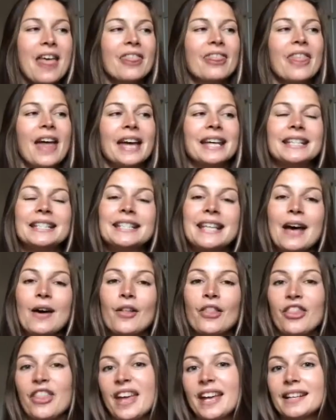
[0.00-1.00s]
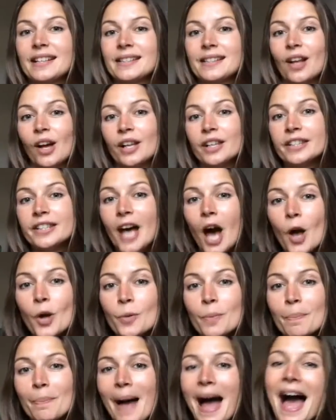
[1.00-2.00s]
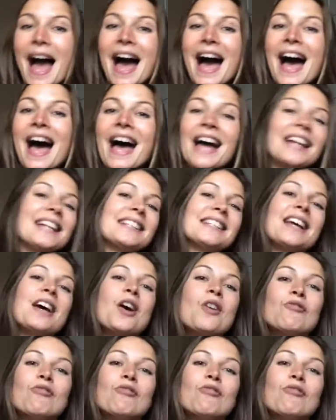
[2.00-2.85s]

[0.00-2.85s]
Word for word: They sell things like tote bags,